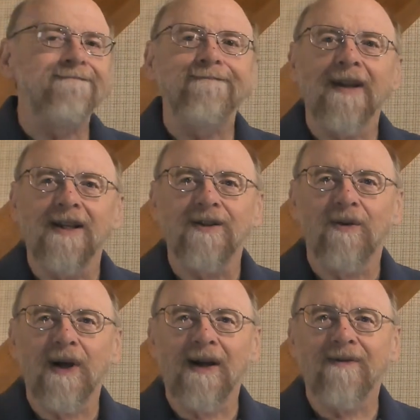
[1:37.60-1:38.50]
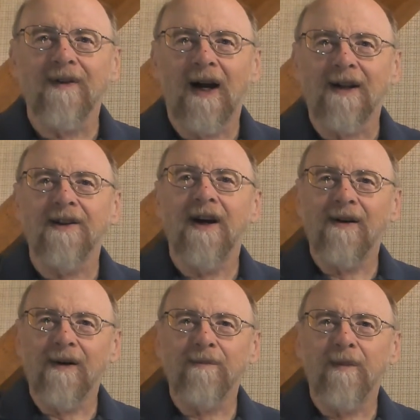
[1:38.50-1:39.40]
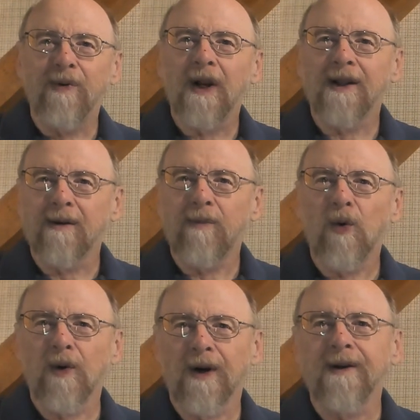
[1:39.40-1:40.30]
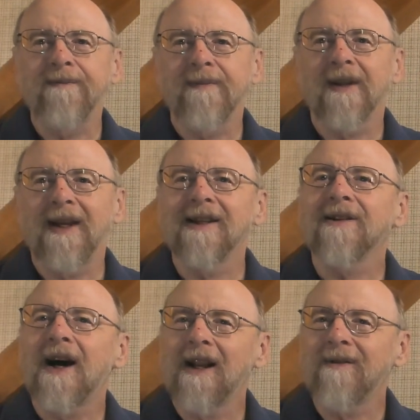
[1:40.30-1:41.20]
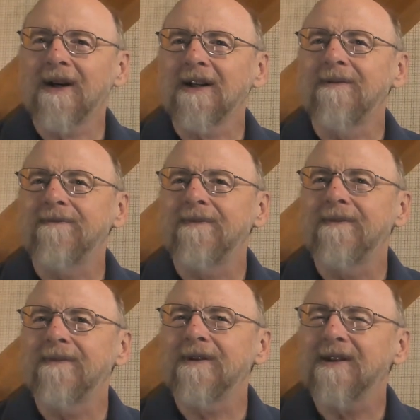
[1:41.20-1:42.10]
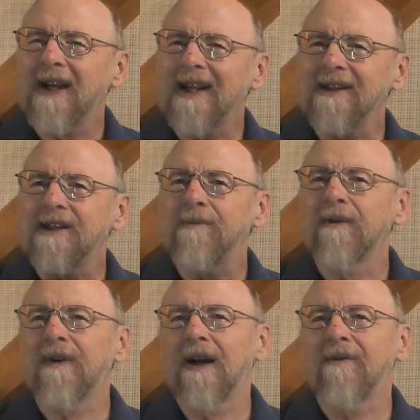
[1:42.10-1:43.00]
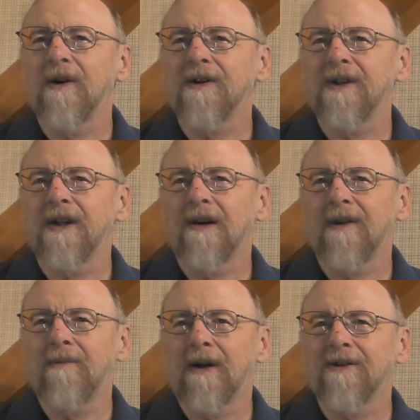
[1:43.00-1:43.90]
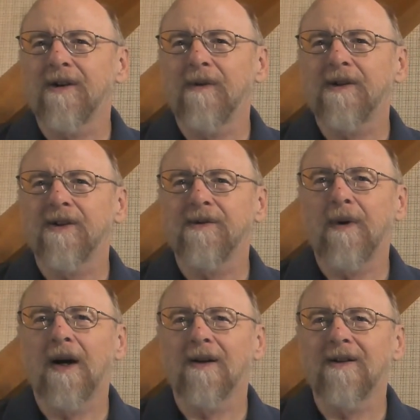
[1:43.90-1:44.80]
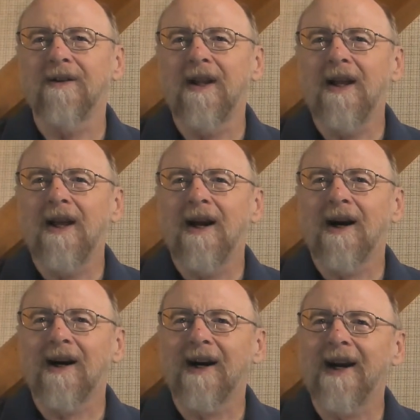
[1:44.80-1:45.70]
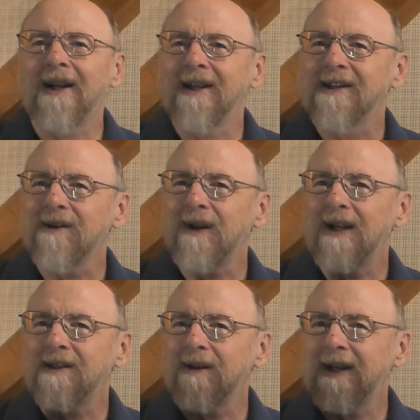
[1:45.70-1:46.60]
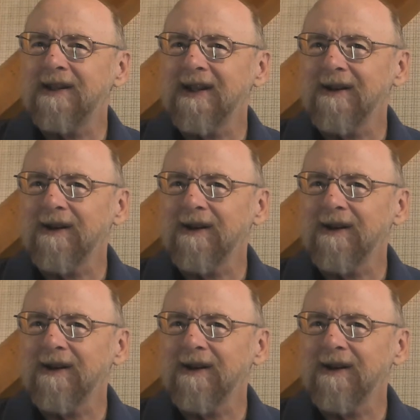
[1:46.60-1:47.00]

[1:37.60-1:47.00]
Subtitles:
And so what I've put on the board is kind of a slightly simplified version of the Meltzer-Richards model, and it's a